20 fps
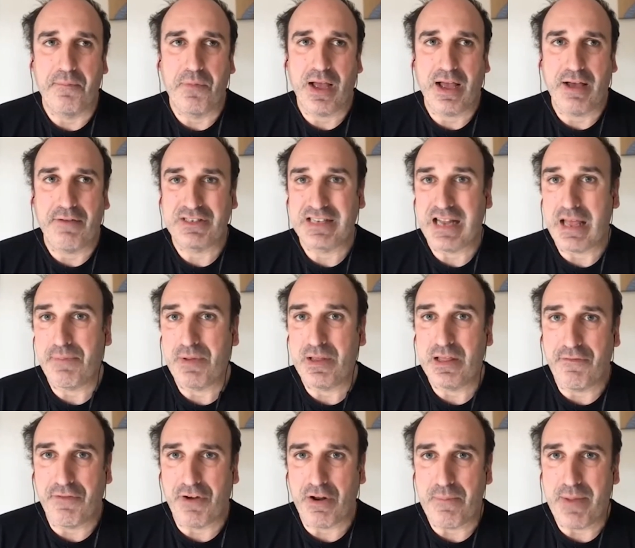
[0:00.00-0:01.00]
have slept in
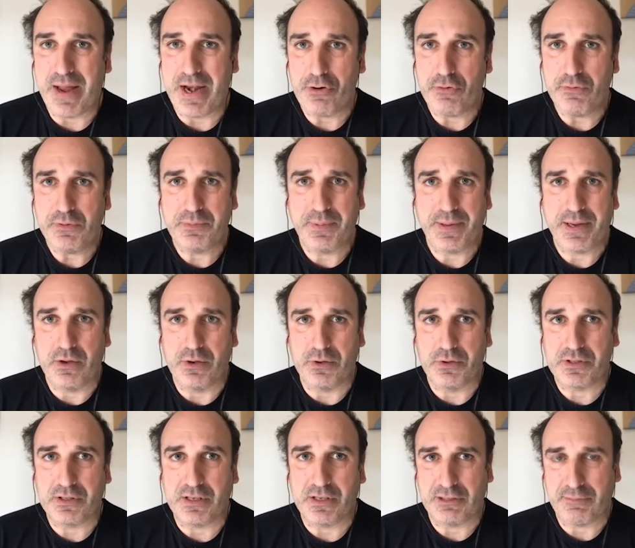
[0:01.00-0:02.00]
different bedrooms,
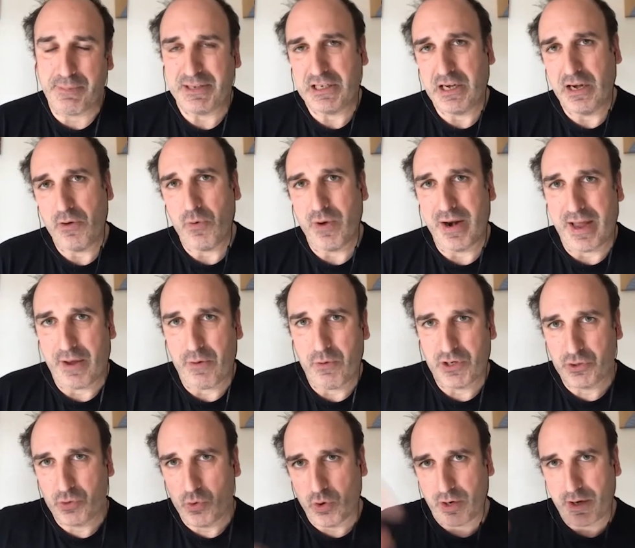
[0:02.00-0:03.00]
because especially when I
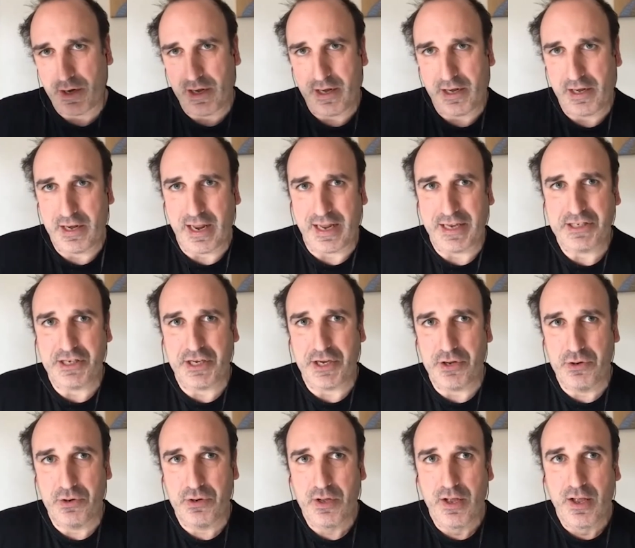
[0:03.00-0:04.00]
was working in
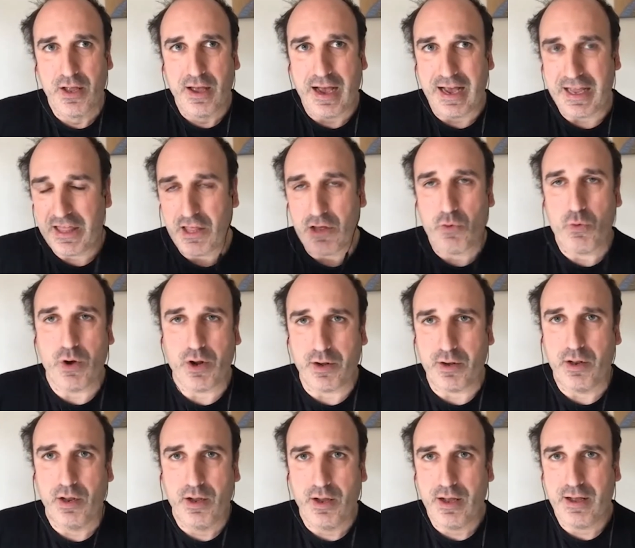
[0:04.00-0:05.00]
ICU, I didn't want
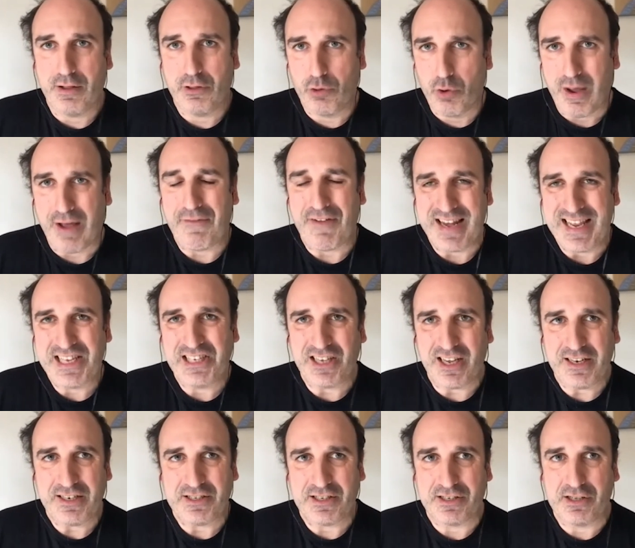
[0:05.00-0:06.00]
to have any
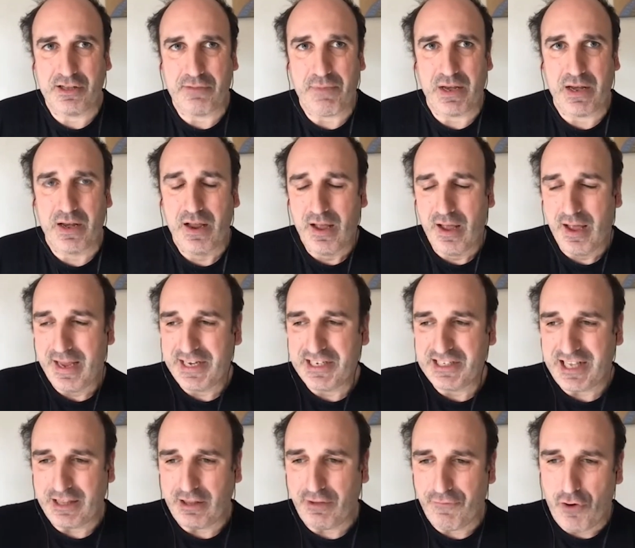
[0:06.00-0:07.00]
chances. I mean,
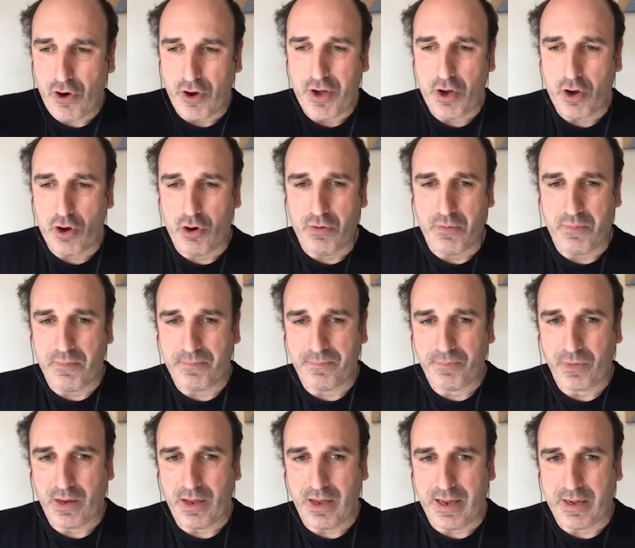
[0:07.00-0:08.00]
instead of going home
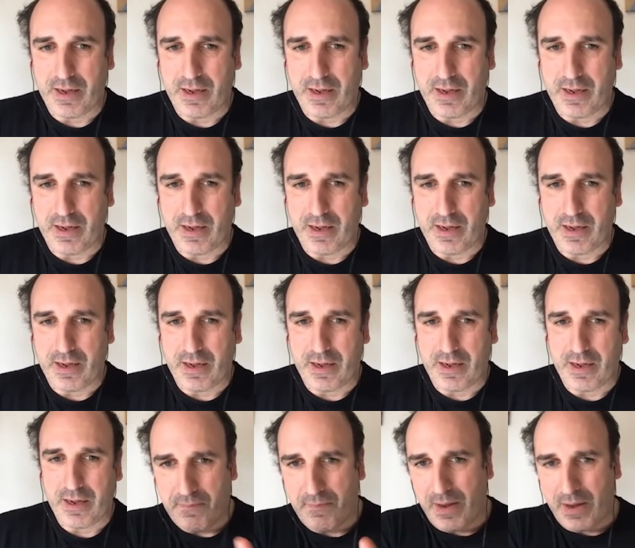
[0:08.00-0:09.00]
and
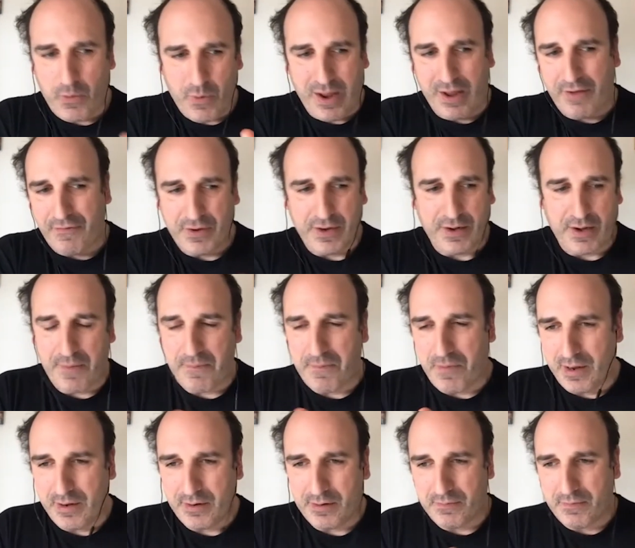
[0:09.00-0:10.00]
cuddle my wife
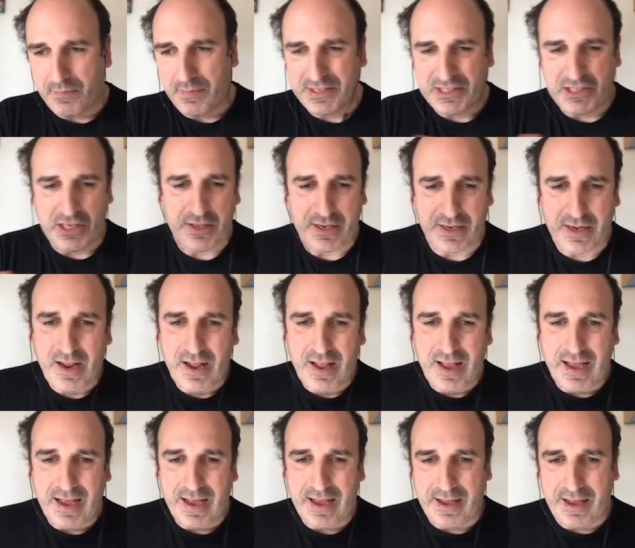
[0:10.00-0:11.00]
and my children,
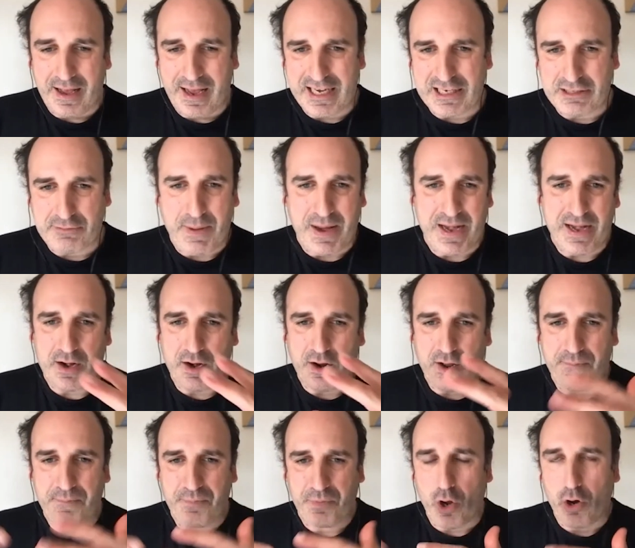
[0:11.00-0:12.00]
I spent
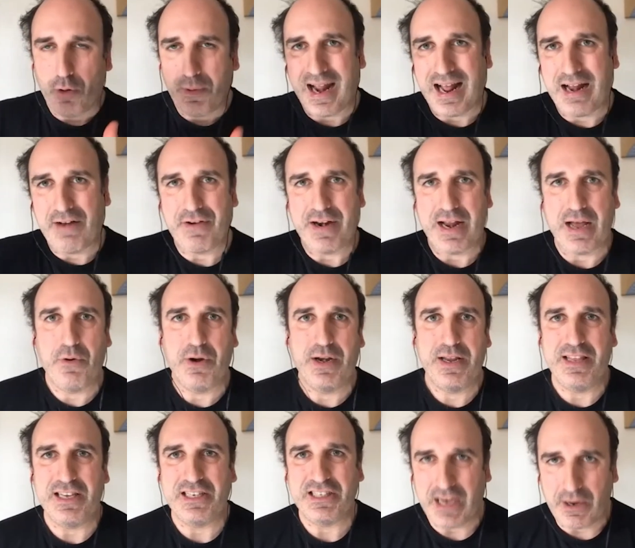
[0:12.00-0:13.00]
over half an hour
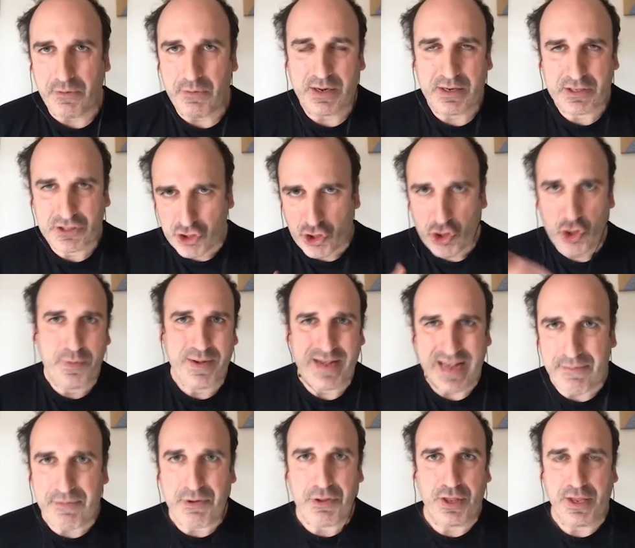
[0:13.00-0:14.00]
in the shower scrubbing
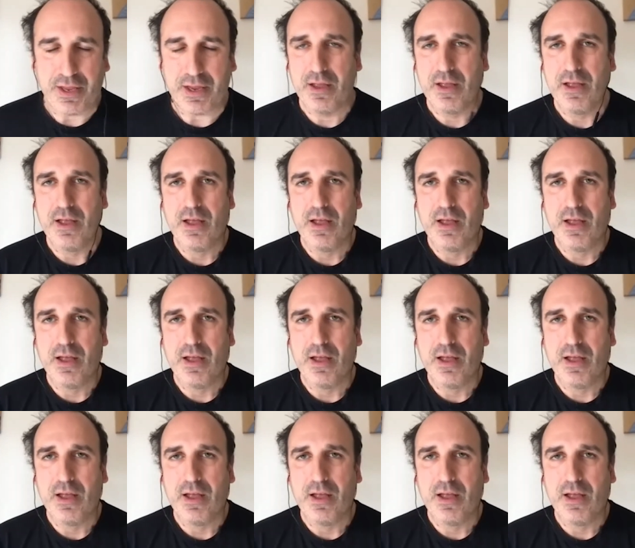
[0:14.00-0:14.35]
everything,